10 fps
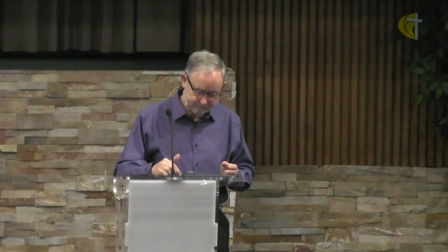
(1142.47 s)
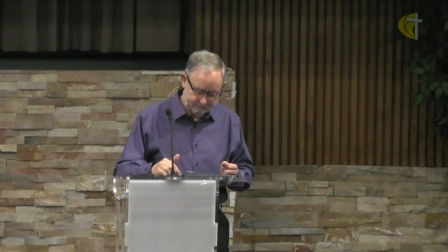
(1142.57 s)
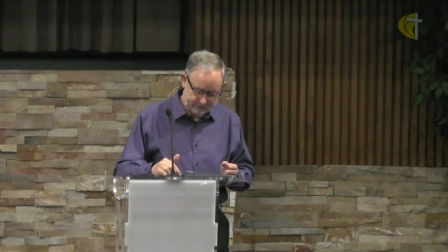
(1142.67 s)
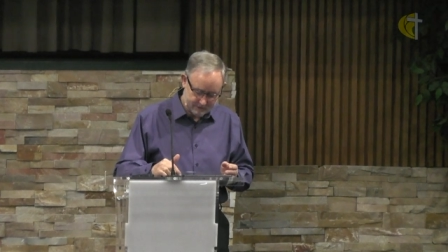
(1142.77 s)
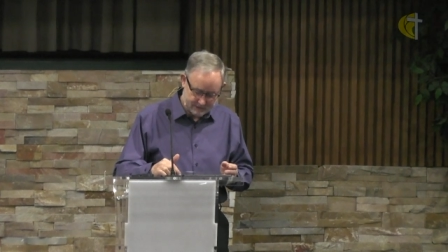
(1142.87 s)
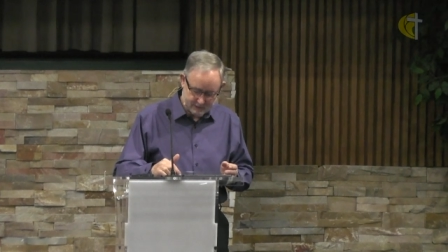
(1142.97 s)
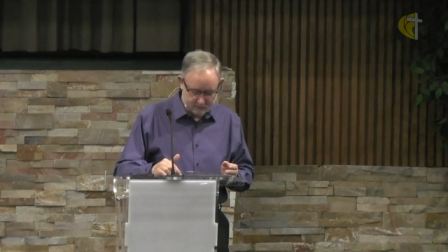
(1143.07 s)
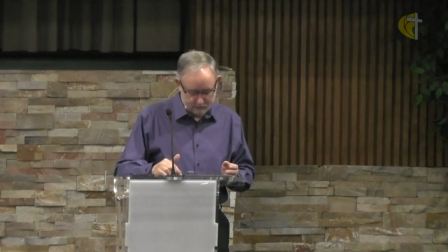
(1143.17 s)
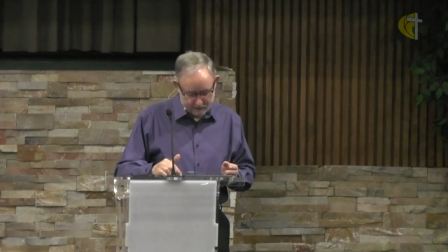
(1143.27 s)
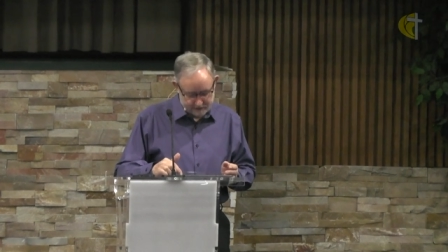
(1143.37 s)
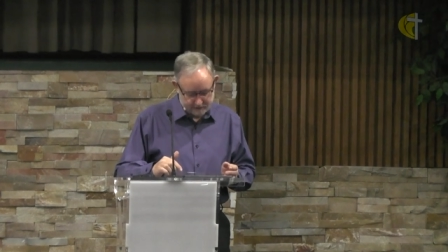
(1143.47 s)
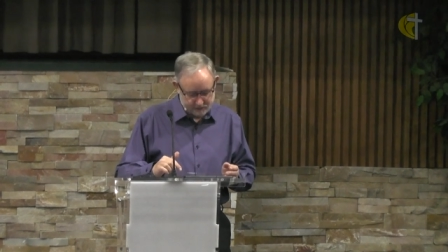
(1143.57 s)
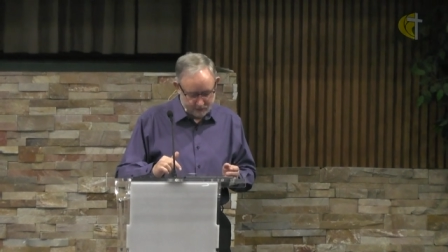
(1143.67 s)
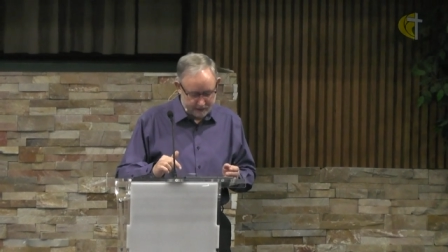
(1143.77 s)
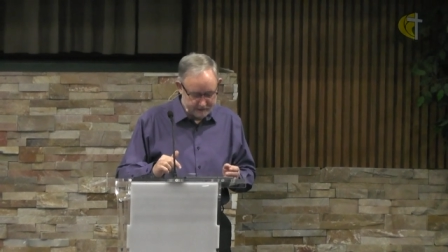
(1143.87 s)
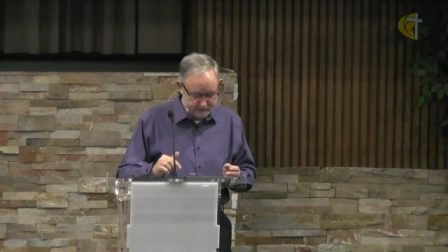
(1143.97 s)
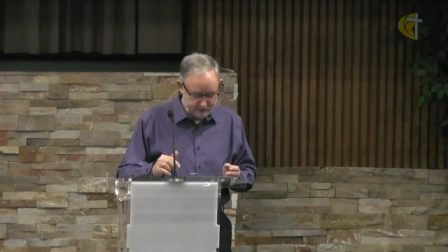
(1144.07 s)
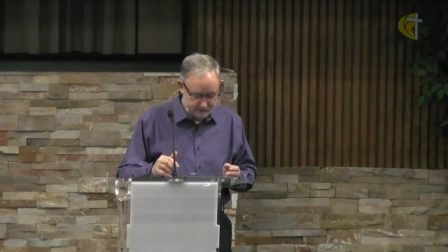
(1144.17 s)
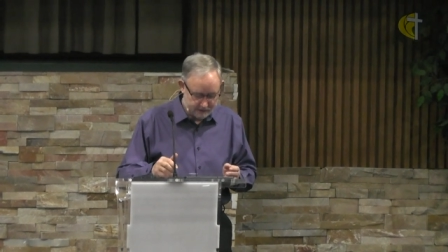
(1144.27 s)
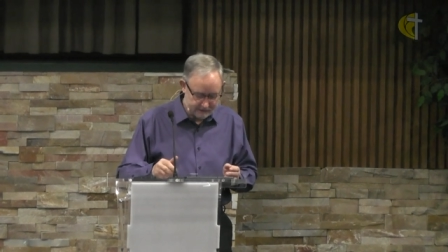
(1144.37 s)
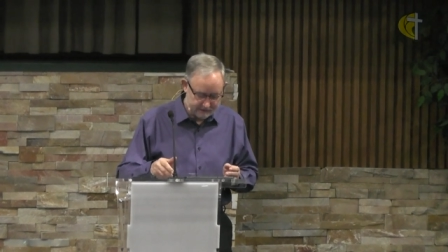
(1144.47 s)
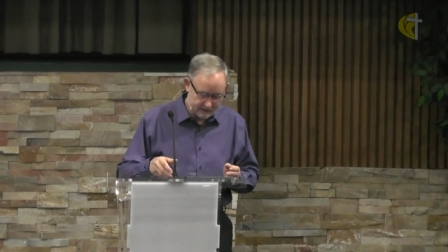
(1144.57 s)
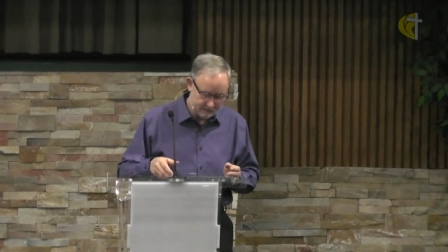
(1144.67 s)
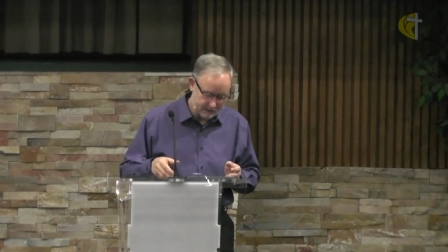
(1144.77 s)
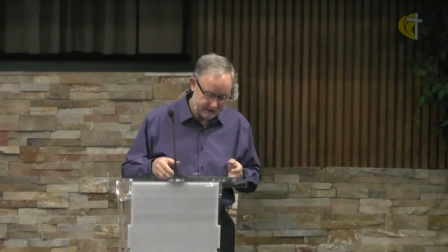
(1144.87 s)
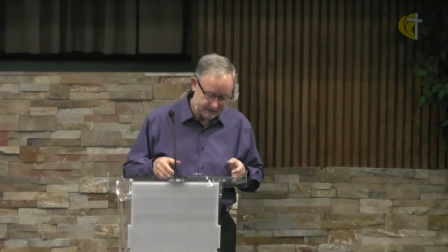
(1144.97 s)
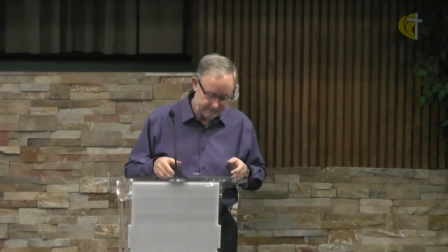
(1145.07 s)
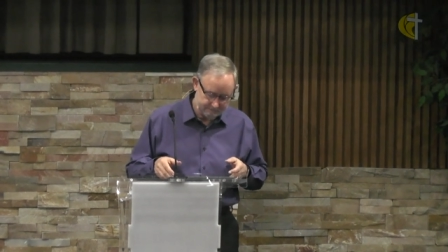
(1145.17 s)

because there were reasons why it didn't turn out that way.